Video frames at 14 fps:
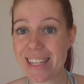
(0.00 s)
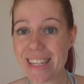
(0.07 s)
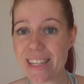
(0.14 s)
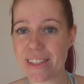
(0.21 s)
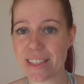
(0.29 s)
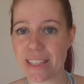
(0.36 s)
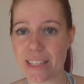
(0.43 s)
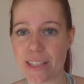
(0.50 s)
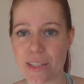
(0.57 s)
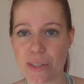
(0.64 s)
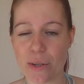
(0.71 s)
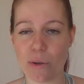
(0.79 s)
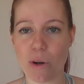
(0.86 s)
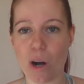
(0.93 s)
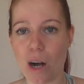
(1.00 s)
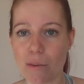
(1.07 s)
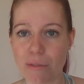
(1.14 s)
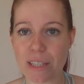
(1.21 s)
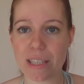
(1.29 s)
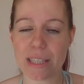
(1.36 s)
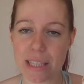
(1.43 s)
easily. So
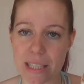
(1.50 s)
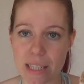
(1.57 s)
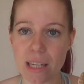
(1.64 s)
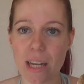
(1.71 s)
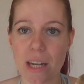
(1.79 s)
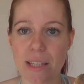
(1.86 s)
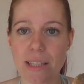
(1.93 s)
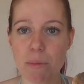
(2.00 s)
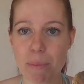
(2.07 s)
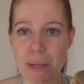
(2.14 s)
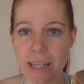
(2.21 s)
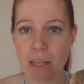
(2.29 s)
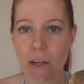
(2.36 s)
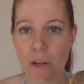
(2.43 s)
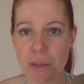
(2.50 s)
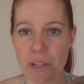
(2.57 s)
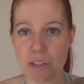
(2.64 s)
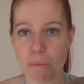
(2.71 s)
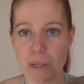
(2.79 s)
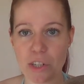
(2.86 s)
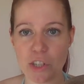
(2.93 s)
obviously, depending on the
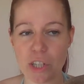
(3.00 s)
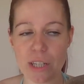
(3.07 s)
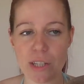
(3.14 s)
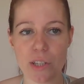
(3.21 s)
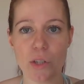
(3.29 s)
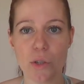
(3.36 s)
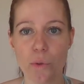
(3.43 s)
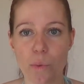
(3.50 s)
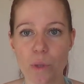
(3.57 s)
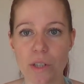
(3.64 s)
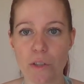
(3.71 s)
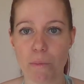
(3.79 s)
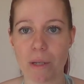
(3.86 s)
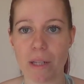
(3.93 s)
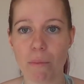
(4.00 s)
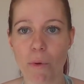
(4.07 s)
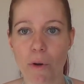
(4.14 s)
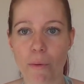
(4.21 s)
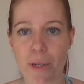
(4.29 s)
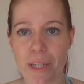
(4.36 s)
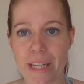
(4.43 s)
species, you will spend
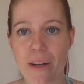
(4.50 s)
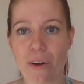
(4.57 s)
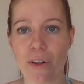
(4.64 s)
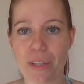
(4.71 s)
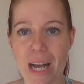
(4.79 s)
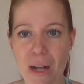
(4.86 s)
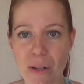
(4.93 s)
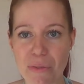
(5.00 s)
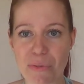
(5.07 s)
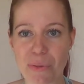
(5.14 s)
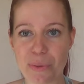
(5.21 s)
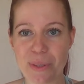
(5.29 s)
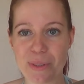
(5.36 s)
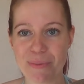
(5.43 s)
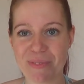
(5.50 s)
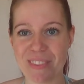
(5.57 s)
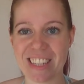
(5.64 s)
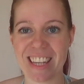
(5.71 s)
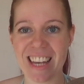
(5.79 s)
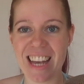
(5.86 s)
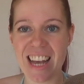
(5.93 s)
more money on owl food.
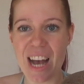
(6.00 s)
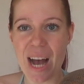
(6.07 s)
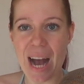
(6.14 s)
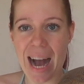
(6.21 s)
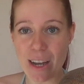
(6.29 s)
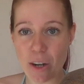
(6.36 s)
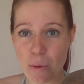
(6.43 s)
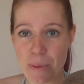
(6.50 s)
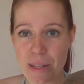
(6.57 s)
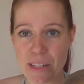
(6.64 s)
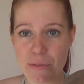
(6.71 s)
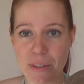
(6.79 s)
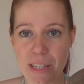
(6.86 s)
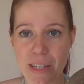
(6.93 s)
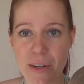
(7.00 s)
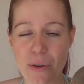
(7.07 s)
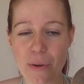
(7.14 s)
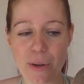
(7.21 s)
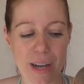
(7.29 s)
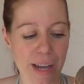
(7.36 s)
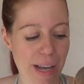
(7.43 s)
I hope this
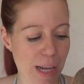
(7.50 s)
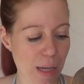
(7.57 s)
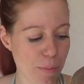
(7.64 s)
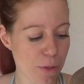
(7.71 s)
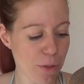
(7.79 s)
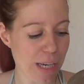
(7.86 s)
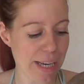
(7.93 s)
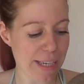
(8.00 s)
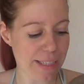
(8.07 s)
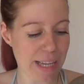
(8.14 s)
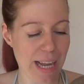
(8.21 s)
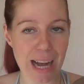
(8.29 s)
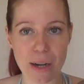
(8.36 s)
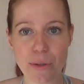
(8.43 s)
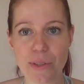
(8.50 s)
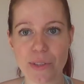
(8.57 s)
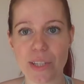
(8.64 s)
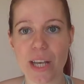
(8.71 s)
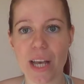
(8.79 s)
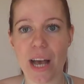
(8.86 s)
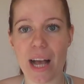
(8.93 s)
video helped you guys out
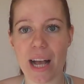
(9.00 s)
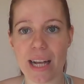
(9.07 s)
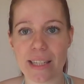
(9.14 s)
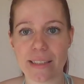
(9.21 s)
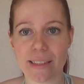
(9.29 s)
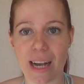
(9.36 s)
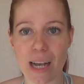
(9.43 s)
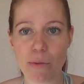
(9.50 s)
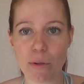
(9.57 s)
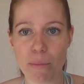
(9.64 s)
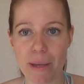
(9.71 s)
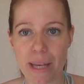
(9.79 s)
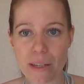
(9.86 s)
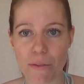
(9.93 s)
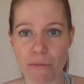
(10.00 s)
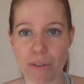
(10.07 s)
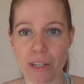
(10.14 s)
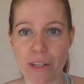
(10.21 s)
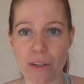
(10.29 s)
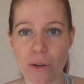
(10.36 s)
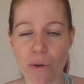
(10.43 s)
and I will make a
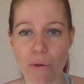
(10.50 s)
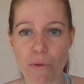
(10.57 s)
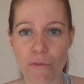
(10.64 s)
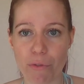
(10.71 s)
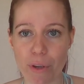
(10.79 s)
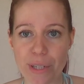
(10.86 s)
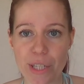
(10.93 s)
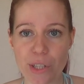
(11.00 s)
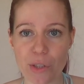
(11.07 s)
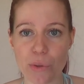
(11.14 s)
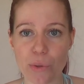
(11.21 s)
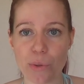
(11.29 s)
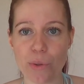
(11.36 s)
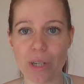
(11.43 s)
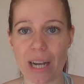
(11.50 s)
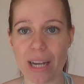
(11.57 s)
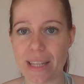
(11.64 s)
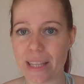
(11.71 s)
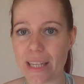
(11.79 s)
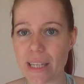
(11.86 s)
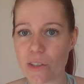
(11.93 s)
video very soon, I
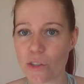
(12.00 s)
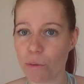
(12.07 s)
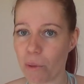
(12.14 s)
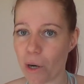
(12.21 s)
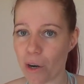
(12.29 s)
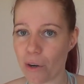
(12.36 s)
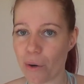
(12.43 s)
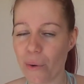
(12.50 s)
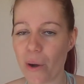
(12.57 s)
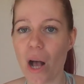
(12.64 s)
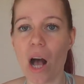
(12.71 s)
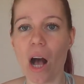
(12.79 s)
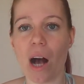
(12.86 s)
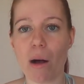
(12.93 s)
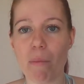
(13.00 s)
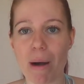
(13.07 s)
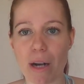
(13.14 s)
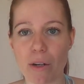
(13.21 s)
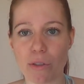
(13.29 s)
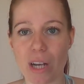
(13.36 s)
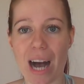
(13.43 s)
think tomorrow,
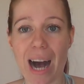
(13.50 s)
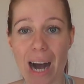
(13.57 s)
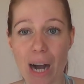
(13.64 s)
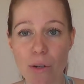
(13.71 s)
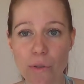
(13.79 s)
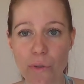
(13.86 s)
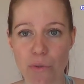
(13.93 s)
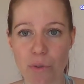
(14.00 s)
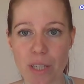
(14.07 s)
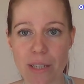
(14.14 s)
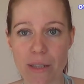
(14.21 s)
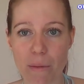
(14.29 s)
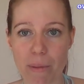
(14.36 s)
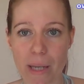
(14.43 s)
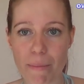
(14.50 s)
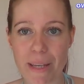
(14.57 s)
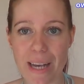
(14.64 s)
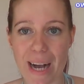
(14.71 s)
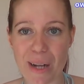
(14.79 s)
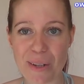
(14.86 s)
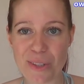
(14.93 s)
about how to feed a
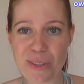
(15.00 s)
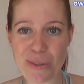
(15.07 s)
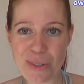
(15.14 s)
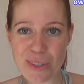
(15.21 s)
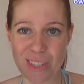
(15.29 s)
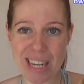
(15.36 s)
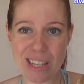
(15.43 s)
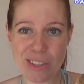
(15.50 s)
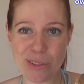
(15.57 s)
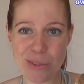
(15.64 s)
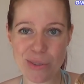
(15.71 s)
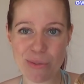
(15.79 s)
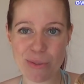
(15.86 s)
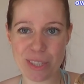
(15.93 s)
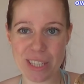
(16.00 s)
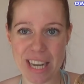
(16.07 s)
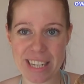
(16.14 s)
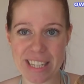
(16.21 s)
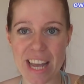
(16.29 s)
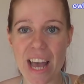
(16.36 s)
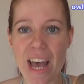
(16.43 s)
baby owl. So stay tuned for
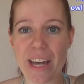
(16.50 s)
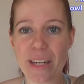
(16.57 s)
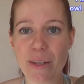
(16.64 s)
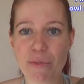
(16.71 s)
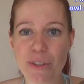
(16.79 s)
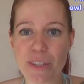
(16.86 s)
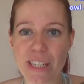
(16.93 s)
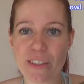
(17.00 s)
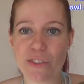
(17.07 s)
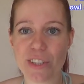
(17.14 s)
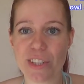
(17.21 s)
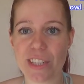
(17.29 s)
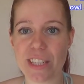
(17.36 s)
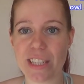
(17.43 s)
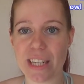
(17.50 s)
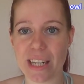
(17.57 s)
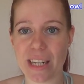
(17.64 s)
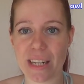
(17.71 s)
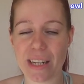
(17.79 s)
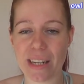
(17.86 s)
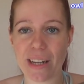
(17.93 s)
that. And if you're interested
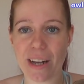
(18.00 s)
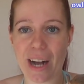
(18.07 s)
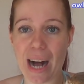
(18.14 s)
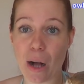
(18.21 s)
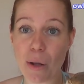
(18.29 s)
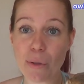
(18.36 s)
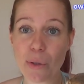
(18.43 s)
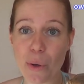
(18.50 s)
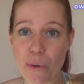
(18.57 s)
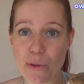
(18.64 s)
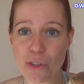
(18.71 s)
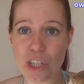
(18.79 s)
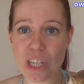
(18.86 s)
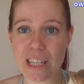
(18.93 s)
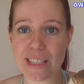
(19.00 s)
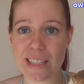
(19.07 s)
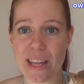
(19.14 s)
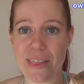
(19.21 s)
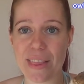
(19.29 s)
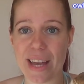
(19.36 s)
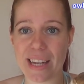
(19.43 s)
in owl
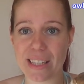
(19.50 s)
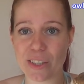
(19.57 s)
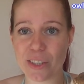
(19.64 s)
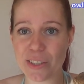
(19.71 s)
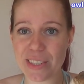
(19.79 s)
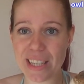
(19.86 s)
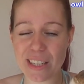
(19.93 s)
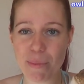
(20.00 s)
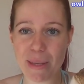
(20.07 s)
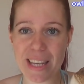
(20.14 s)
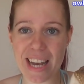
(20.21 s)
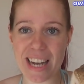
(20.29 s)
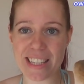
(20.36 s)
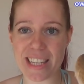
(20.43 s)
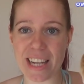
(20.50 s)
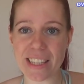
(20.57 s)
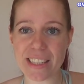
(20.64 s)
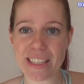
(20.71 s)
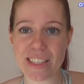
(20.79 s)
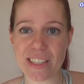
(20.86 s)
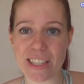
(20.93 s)
coachings, then contact me at
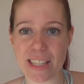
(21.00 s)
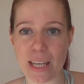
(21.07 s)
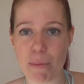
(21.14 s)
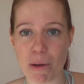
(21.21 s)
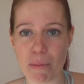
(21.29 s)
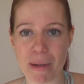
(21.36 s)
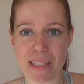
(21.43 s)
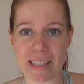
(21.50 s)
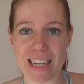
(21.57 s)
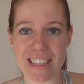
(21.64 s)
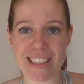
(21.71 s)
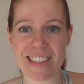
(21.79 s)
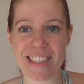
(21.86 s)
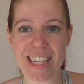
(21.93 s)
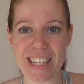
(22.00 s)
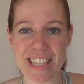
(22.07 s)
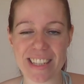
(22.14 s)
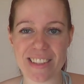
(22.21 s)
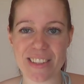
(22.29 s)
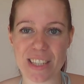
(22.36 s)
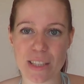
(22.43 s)
elke.emmermann at
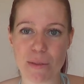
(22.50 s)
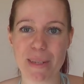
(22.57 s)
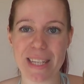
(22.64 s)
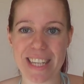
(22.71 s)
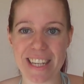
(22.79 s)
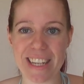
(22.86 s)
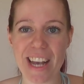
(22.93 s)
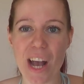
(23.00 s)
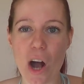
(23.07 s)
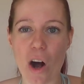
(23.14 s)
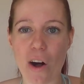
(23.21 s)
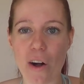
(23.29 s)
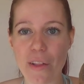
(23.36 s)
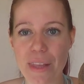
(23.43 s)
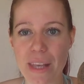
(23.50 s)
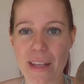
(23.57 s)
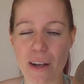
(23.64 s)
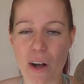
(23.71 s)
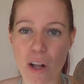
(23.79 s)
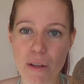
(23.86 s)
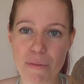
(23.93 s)
telenet.be. All,
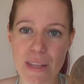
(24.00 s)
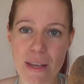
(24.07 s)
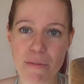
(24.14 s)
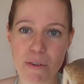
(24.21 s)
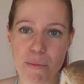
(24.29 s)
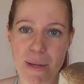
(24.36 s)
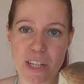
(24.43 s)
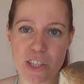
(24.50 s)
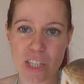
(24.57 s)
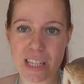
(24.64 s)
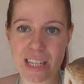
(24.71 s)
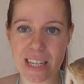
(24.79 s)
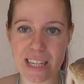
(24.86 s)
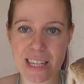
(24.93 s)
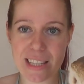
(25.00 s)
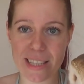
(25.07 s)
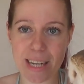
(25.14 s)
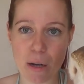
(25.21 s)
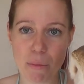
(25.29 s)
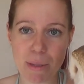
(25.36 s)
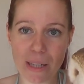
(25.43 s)
the, all of the information is
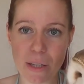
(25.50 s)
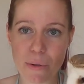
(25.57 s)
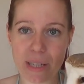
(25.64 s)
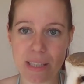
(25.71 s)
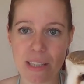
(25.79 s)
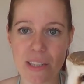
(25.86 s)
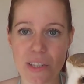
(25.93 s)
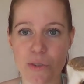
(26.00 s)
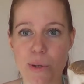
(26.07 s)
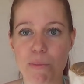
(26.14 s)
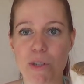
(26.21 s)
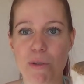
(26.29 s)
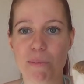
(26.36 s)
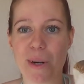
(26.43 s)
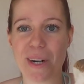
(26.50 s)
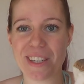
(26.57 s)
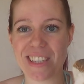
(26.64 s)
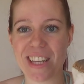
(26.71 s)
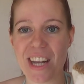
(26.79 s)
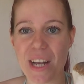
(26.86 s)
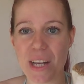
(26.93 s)
down below in the description
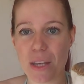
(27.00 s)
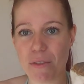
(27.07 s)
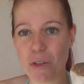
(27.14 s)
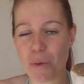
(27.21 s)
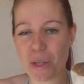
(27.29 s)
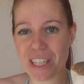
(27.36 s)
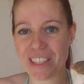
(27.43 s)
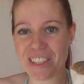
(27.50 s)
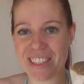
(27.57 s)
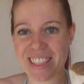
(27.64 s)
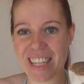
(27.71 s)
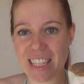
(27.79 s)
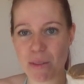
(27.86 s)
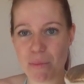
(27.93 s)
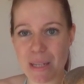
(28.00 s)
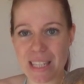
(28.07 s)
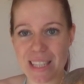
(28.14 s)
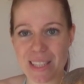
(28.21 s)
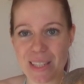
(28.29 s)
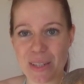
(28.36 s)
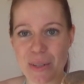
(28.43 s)
box if you want to contact me.
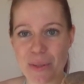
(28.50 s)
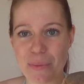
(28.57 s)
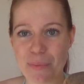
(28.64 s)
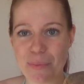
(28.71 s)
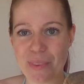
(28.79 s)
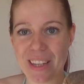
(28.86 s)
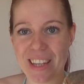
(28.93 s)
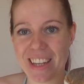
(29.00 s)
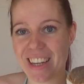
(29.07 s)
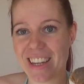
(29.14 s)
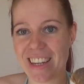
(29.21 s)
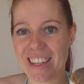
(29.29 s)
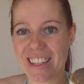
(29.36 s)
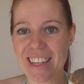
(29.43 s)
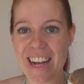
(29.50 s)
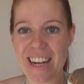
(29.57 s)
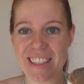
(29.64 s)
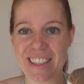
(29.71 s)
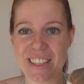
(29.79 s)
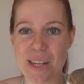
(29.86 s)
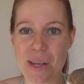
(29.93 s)
So
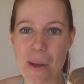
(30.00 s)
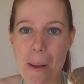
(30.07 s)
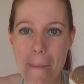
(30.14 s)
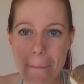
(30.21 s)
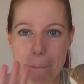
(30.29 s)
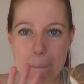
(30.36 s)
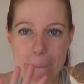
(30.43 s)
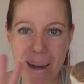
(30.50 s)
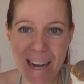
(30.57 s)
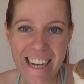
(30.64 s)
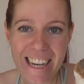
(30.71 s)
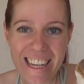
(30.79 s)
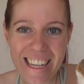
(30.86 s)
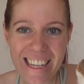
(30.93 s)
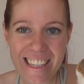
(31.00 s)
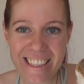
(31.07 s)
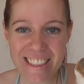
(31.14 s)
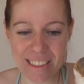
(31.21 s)
yeah, bye!